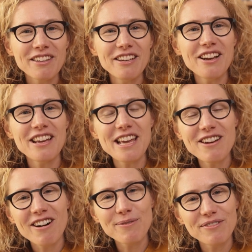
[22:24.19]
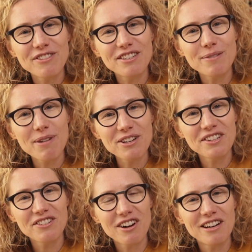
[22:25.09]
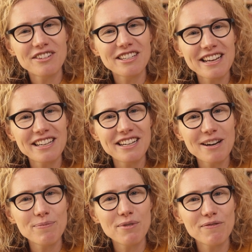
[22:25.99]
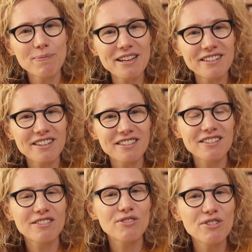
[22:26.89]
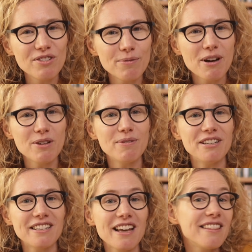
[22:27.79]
Here I would have used the motor drive to take a number of pictures through the moment